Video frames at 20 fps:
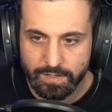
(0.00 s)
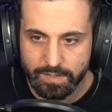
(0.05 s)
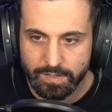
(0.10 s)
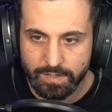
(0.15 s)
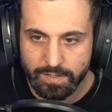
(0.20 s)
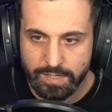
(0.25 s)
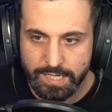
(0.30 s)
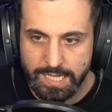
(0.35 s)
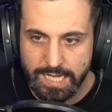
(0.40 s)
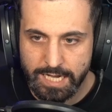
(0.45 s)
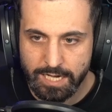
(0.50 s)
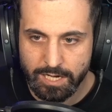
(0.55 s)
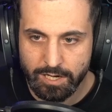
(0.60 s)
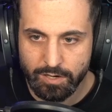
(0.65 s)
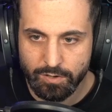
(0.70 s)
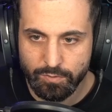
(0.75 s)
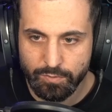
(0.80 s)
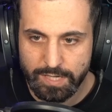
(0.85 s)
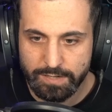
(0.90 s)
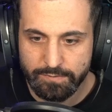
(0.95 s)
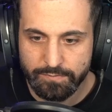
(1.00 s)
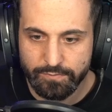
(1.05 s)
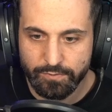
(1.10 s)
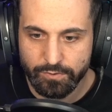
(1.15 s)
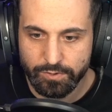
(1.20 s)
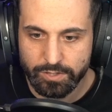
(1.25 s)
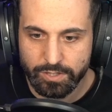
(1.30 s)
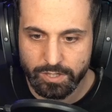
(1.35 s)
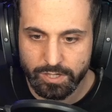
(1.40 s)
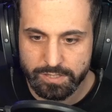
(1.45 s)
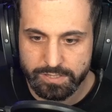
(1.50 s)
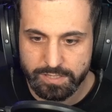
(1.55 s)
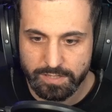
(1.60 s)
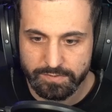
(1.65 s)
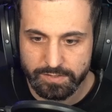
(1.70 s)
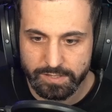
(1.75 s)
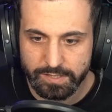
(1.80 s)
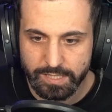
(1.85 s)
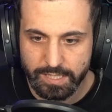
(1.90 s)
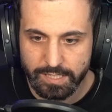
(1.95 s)
Now, we have 4 cards
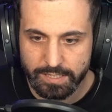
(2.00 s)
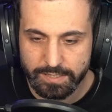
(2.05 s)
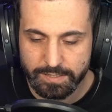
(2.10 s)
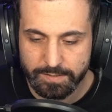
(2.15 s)
left in the deck.